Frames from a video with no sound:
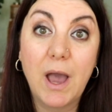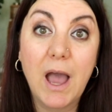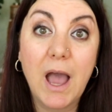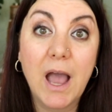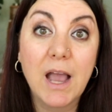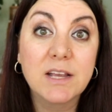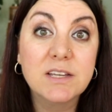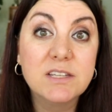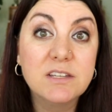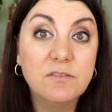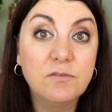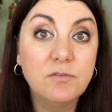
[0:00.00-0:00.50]

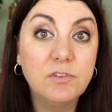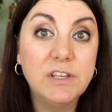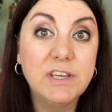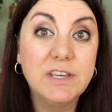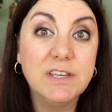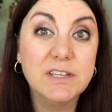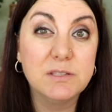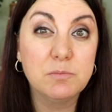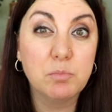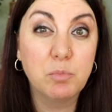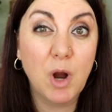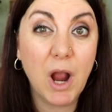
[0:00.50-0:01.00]
actively
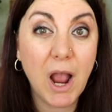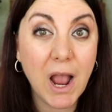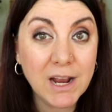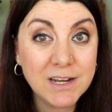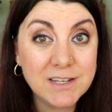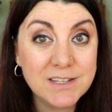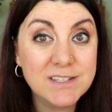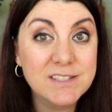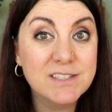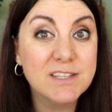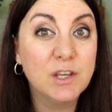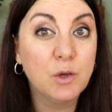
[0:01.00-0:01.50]
is
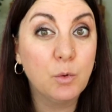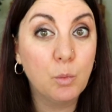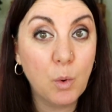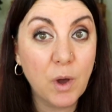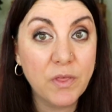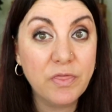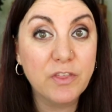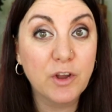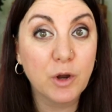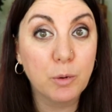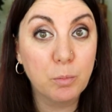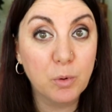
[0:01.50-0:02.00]
practicing
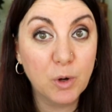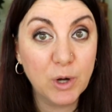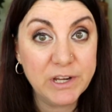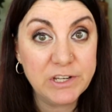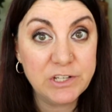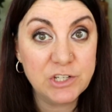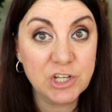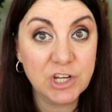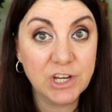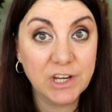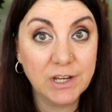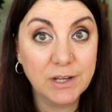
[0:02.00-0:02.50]
what they're
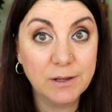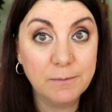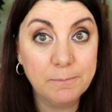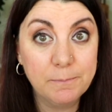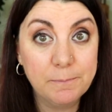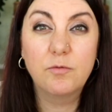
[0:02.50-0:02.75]
preaching,